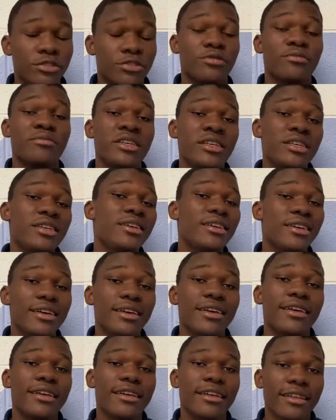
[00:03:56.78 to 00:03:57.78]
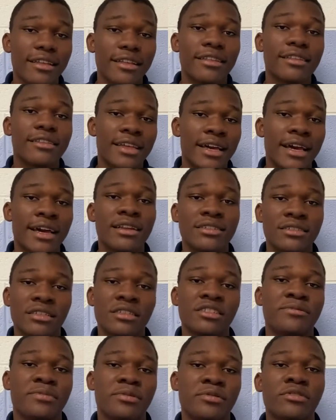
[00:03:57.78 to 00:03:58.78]
To me, that is
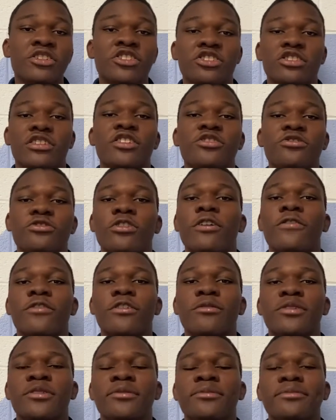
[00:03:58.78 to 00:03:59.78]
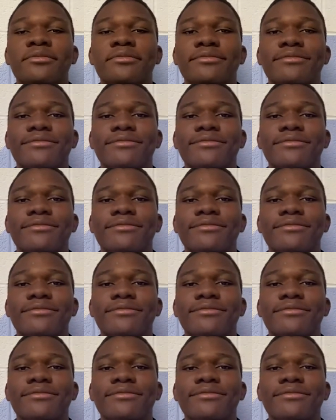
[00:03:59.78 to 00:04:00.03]
the inspiration I draw from him.